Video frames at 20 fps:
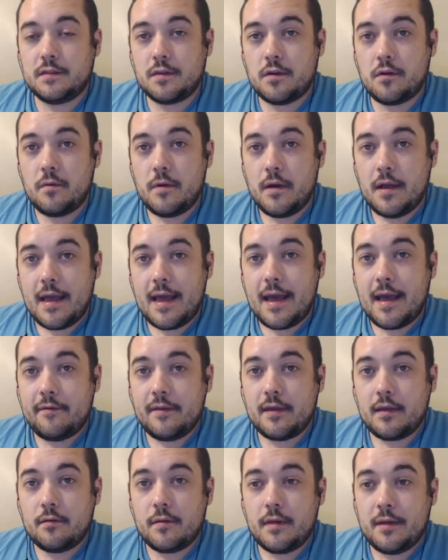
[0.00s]
So
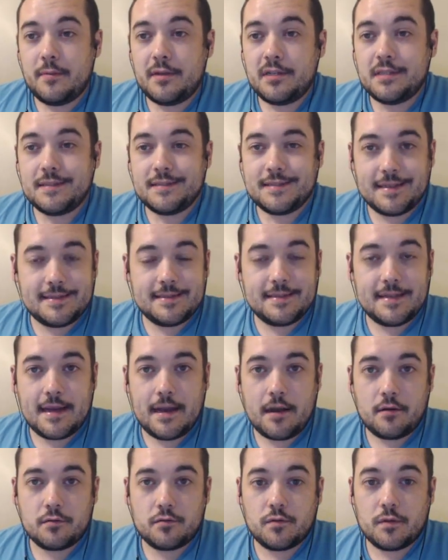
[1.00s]
having images that
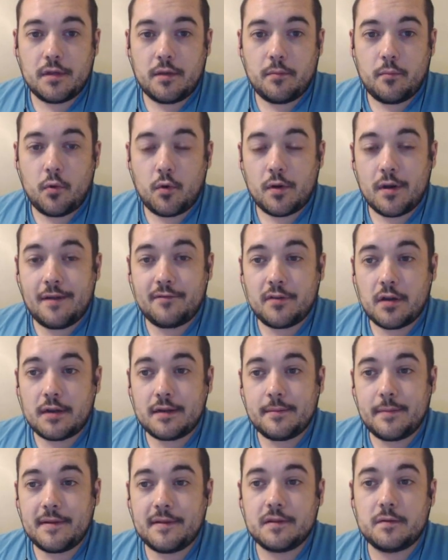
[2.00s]
stand out is really important. I've
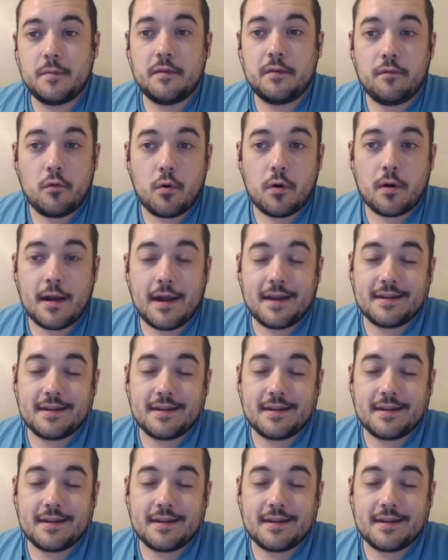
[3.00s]
talked about this before.